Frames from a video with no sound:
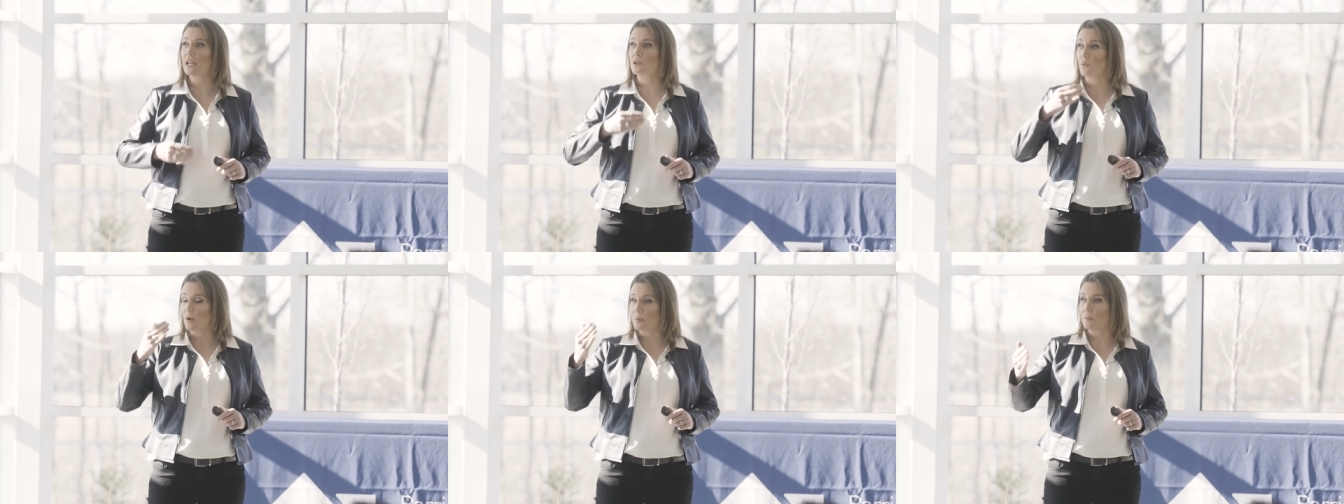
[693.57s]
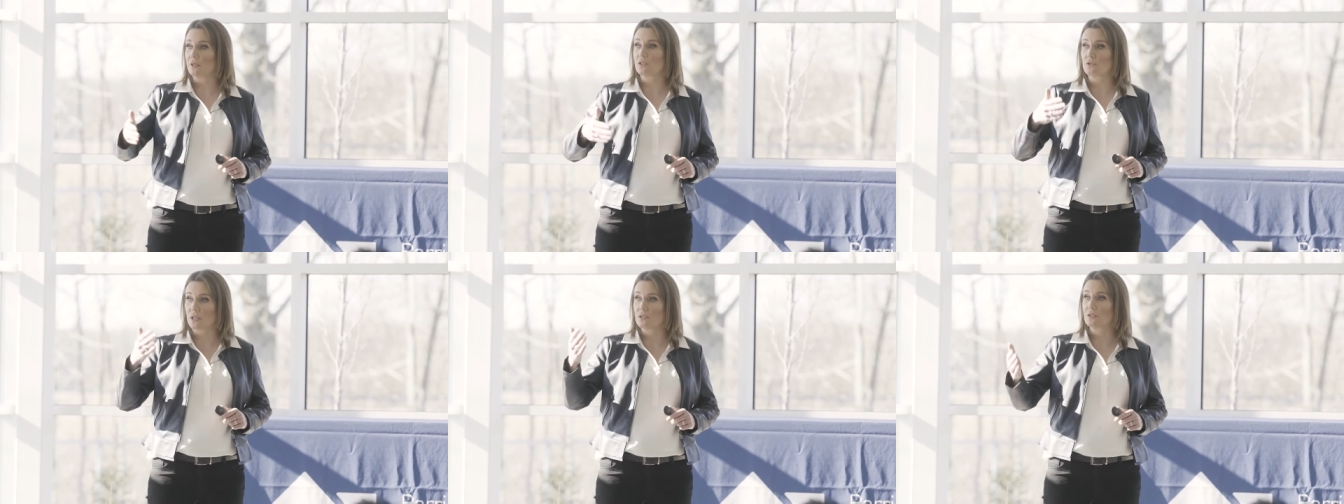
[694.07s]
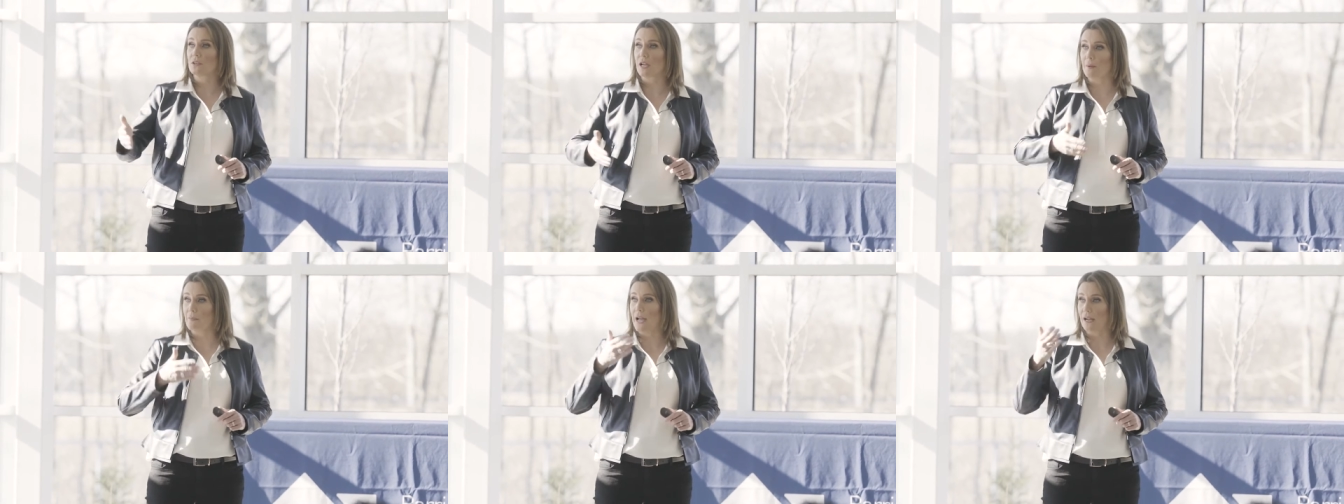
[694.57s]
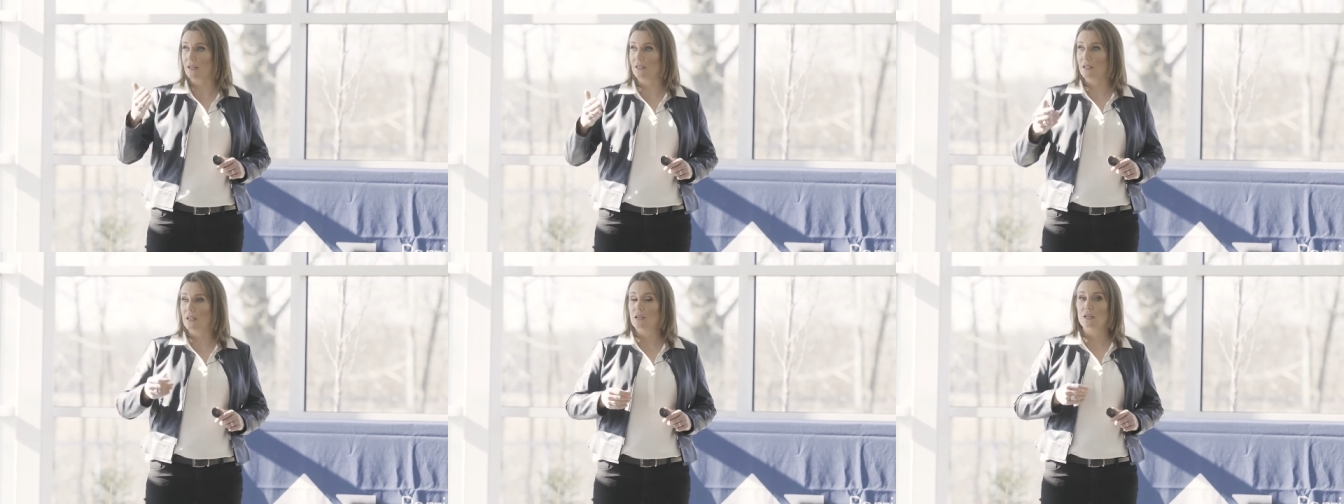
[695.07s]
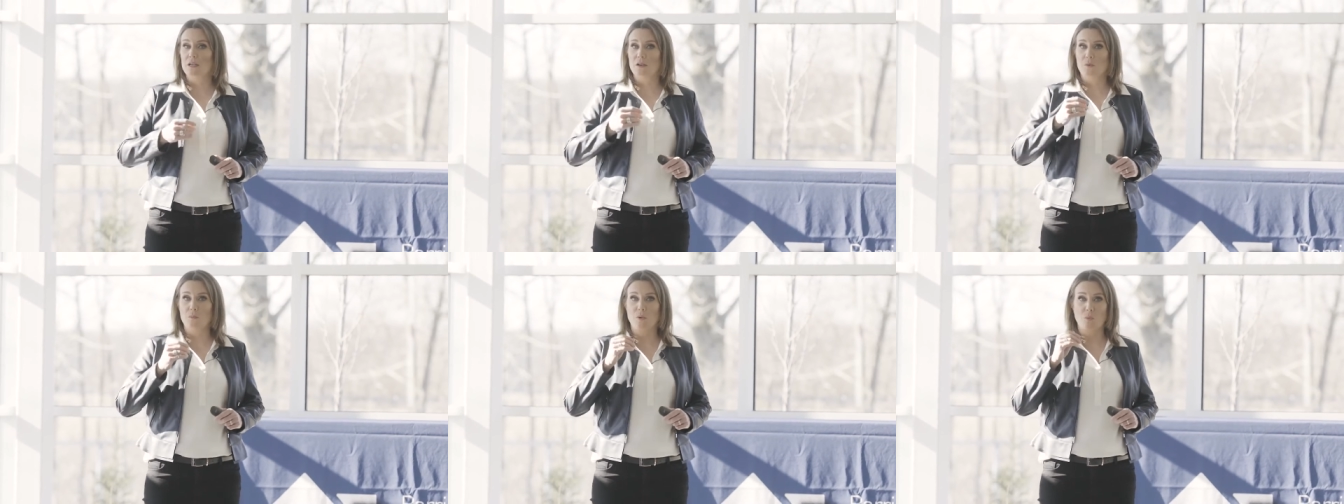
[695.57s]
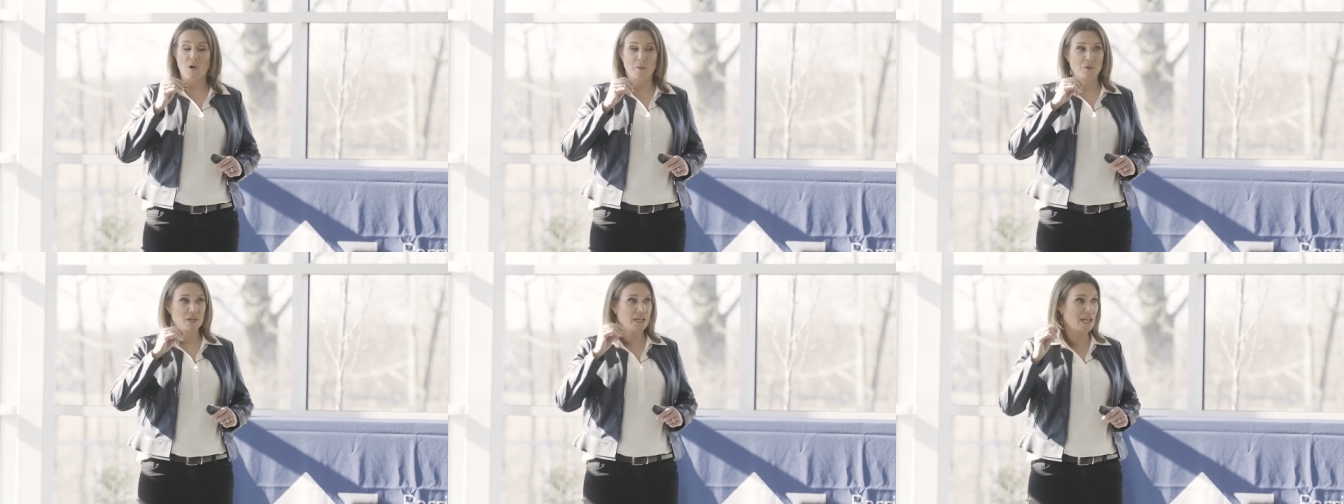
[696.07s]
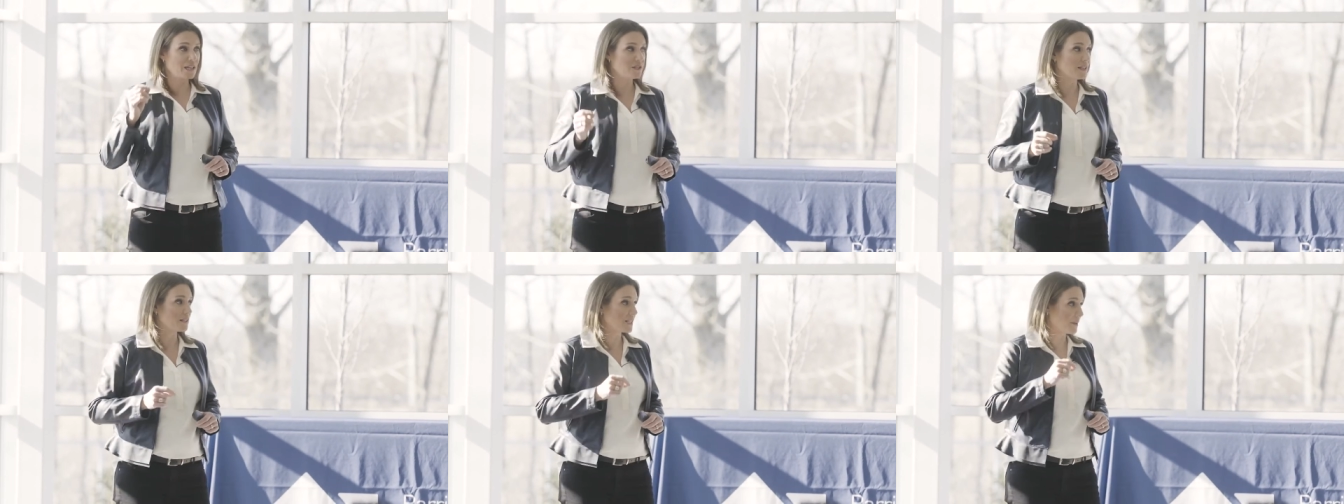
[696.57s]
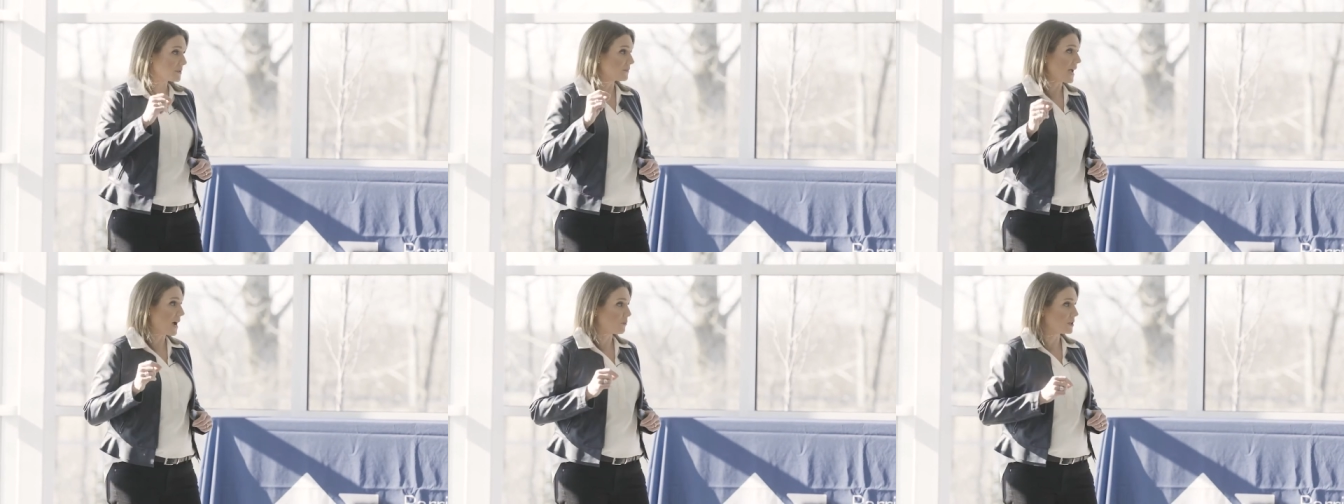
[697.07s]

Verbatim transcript: and you want people to trust you and come back. But I'm going to get into the steps of how